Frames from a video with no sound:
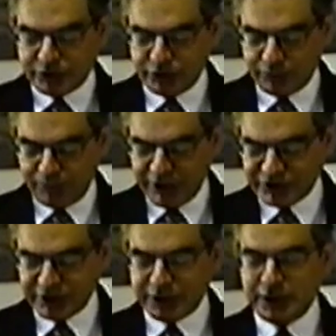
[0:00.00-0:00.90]
So
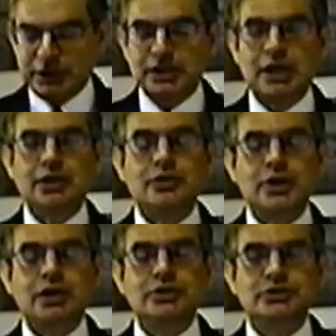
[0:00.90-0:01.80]
basically
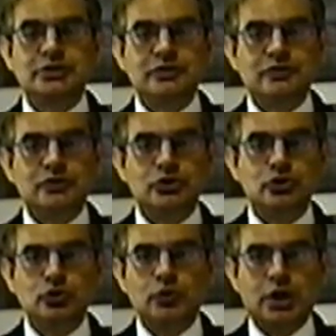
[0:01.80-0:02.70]
that is the
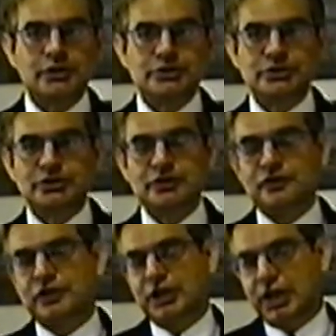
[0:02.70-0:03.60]
nuances, the
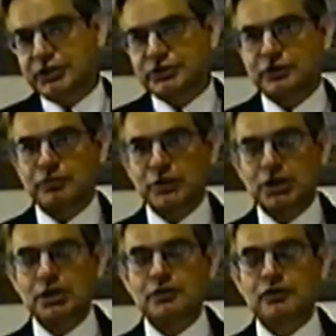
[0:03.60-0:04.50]
finesse of
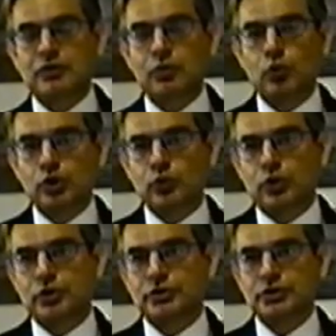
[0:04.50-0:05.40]
meaning from one
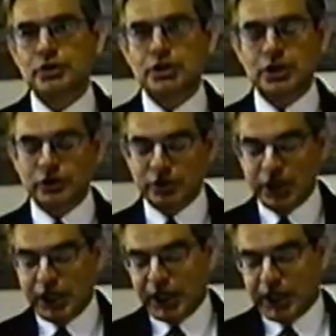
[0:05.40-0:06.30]
word to the other
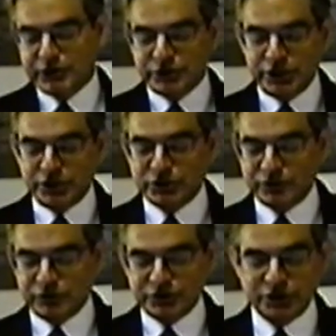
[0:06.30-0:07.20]
as each
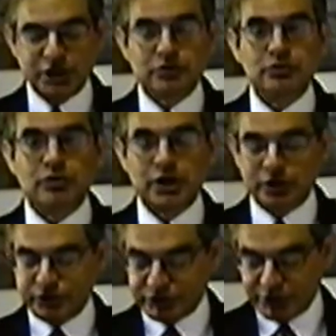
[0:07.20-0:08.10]
of the sacred
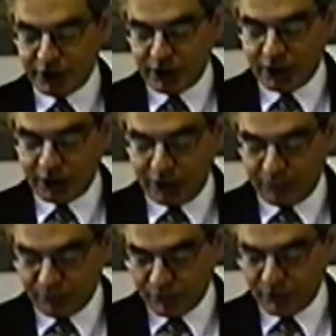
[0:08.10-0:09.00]
writers
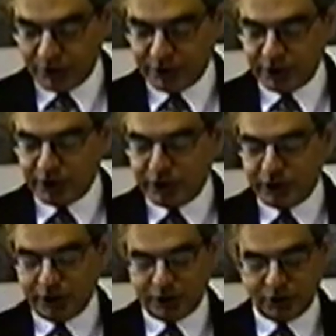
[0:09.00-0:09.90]
employed
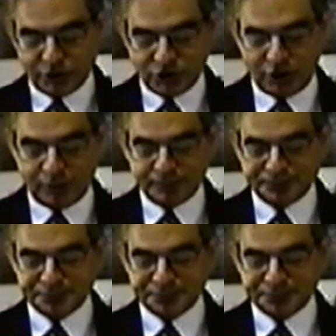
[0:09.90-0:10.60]
the term.